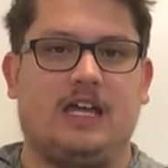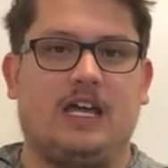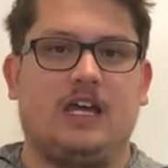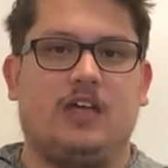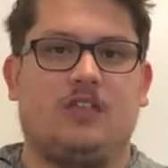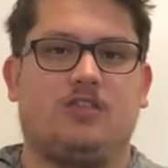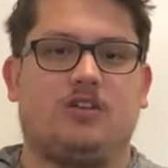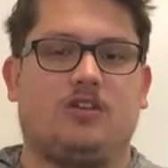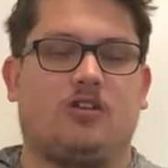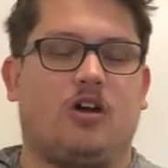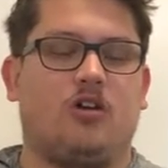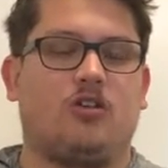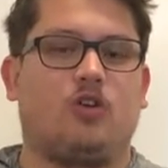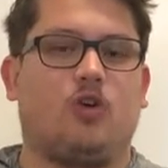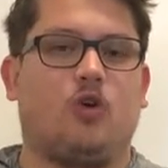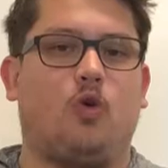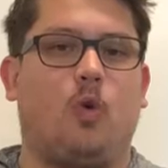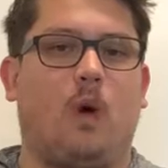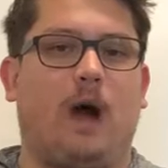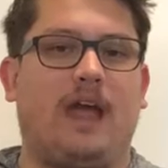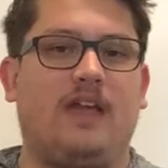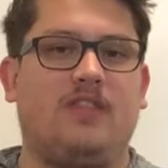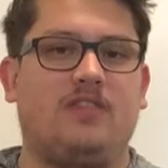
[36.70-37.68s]
There aren't
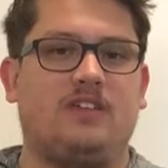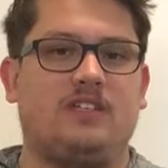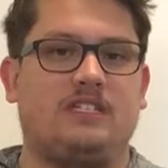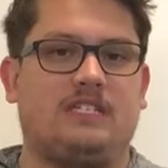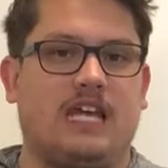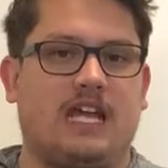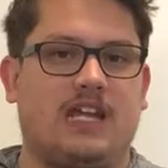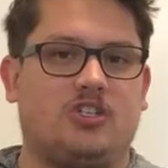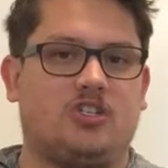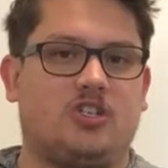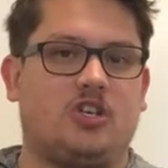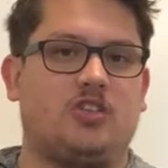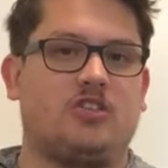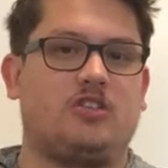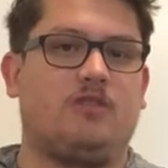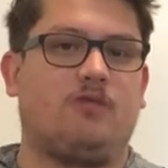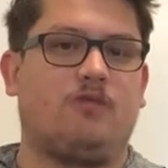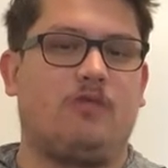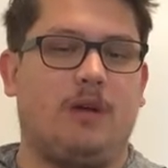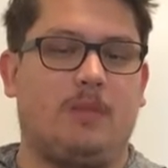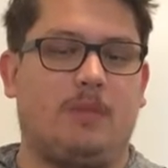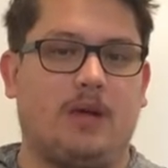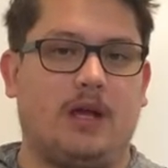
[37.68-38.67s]
quite the tensions of
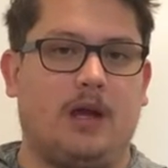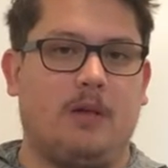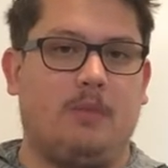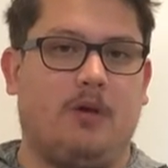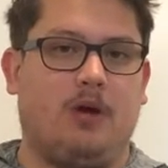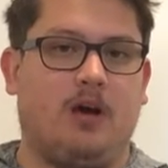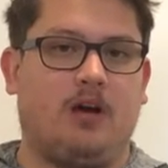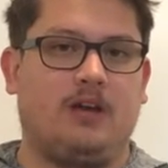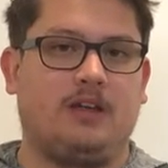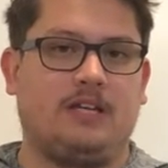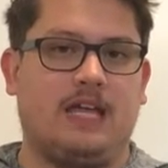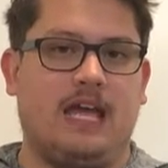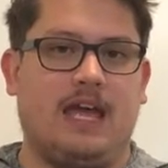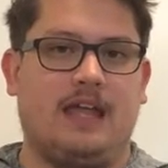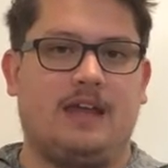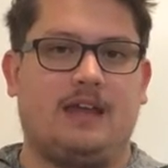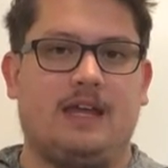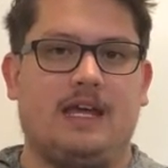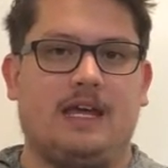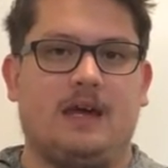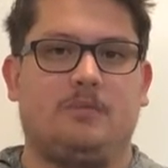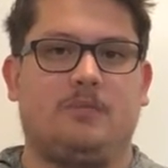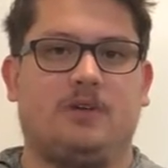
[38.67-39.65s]
ripping apart yet,
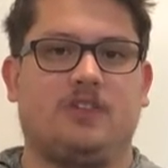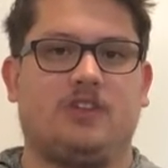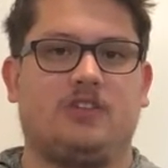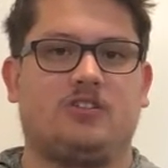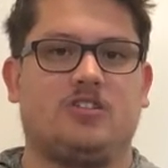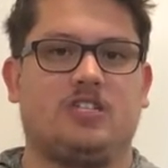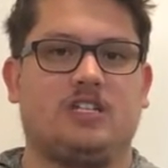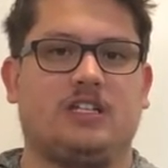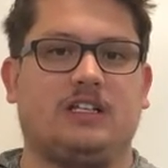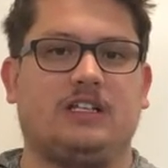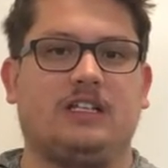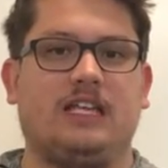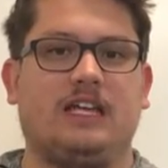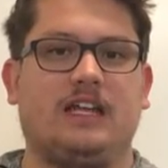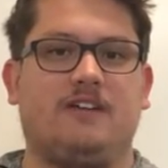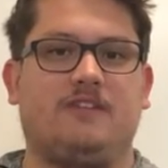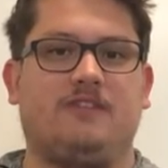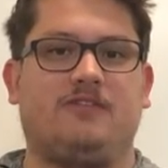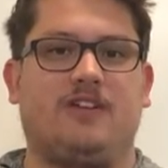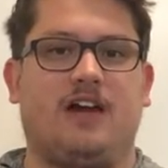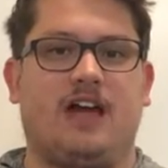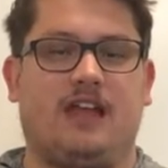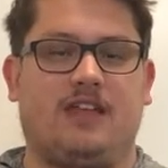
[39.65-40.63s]
but they're
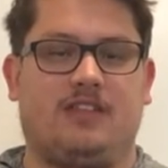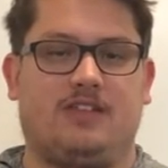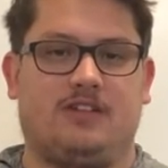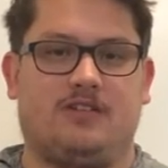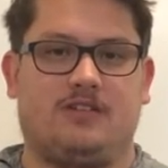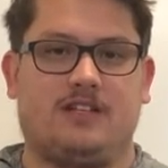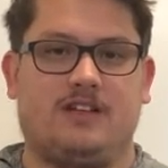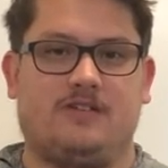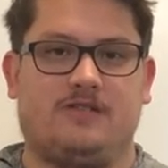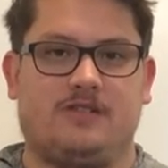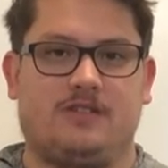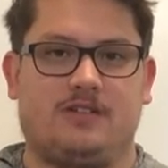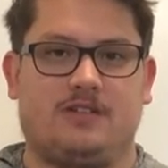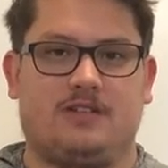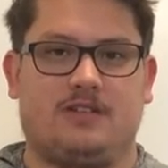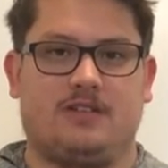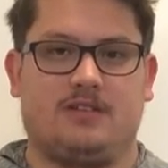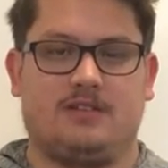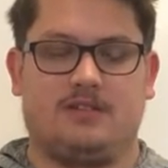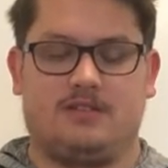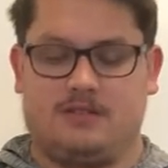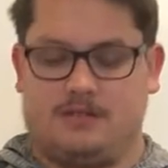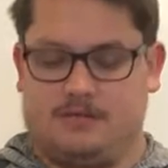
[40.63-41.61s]
solidifying their
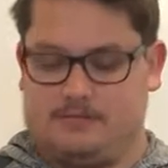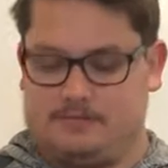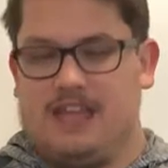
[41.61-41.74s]
differences.